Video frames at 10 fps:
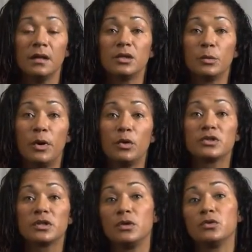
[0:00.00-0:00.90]
The
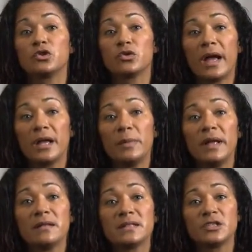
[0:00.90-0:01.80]
post-close trial
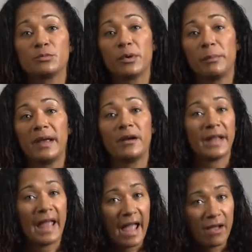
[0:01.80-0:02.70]
balance is
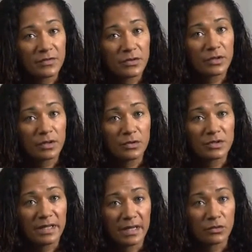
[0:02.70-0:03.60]
prepared after the
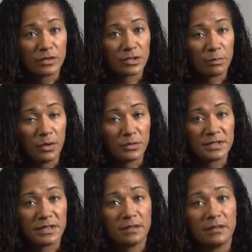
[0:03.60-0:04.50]
closing entries are
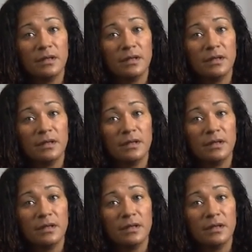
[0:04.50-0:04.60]
posted.